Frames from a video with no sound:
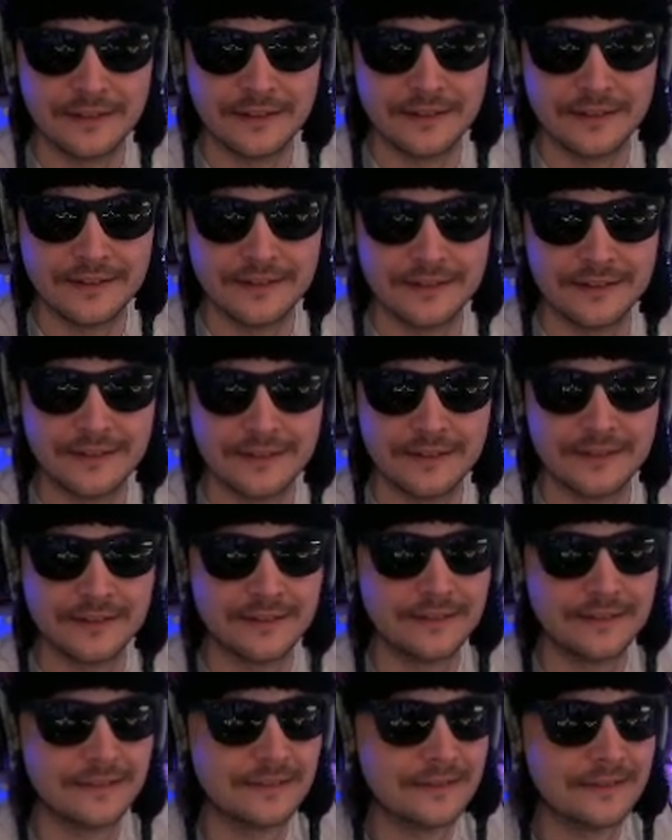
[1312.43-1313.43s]

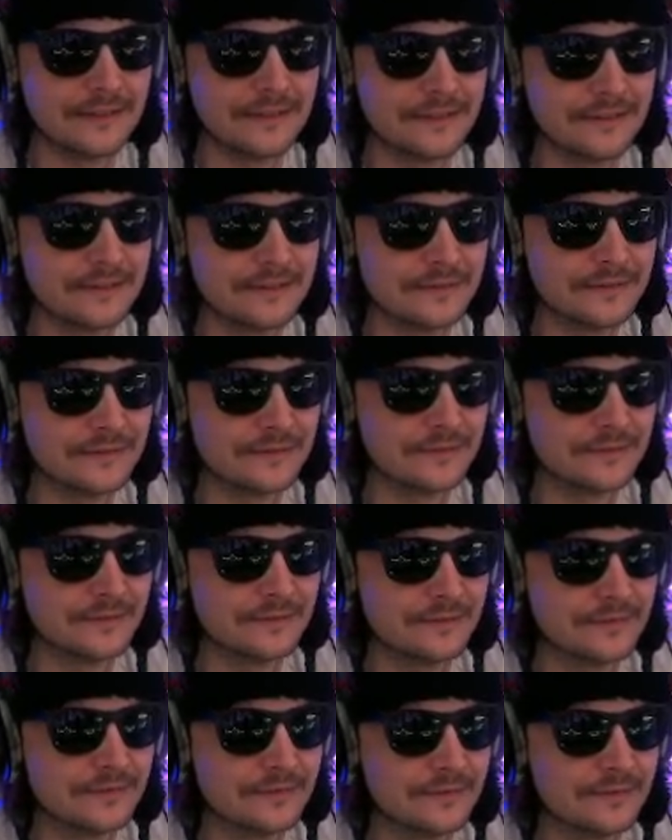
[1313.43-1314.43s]

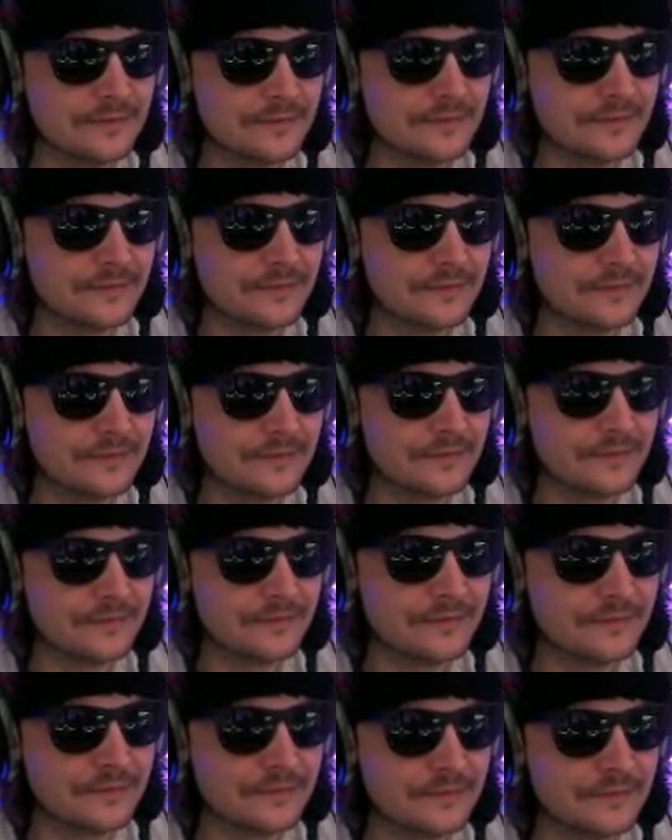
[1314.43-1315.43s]

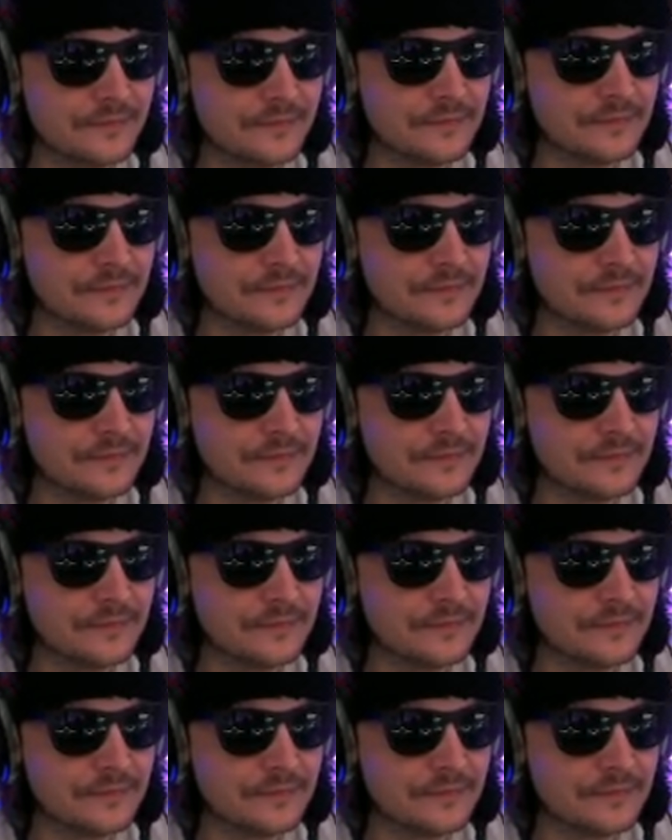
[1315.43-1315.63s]
This person isn't speaking.